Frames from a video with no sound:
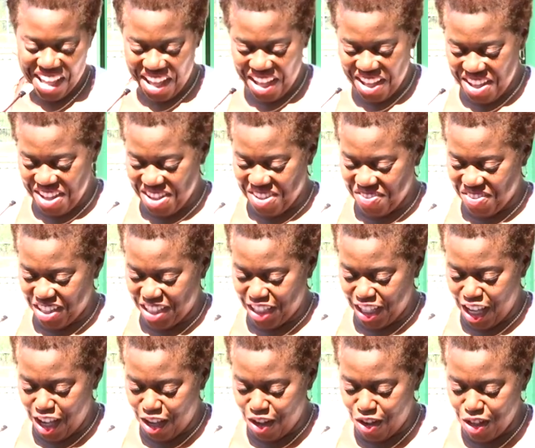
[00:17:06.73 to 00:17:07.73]
And
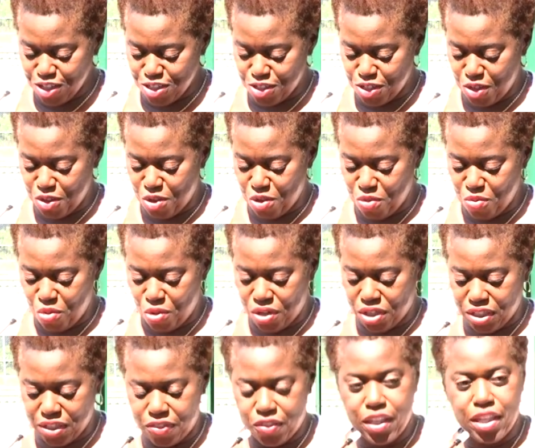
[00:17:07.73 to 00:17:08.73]
I also
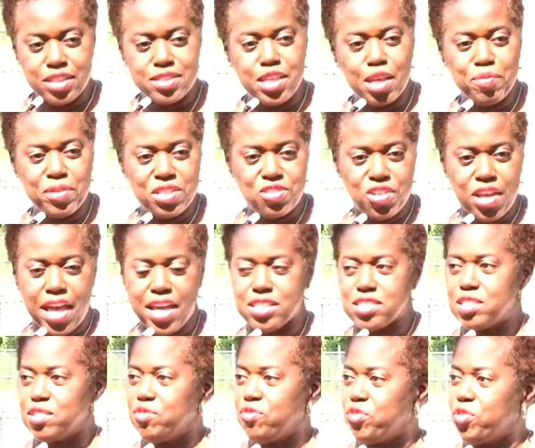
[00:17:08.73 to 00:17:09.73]
want to thank Debbie
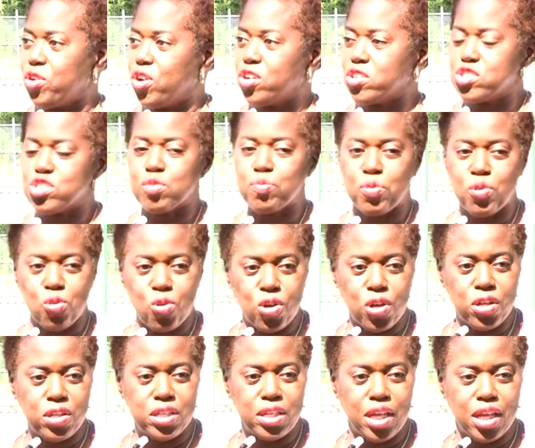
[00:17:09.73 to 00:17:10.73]
Jackson for her
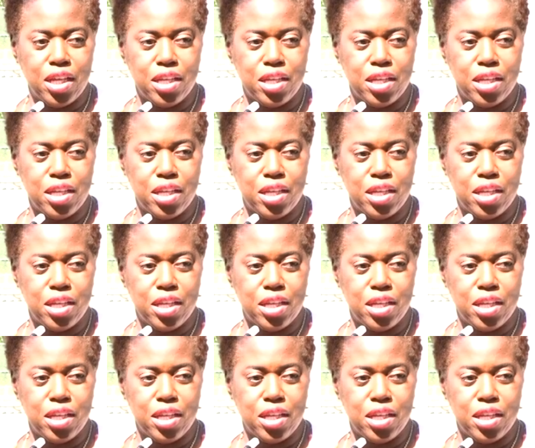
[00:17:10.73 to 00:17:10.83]
support.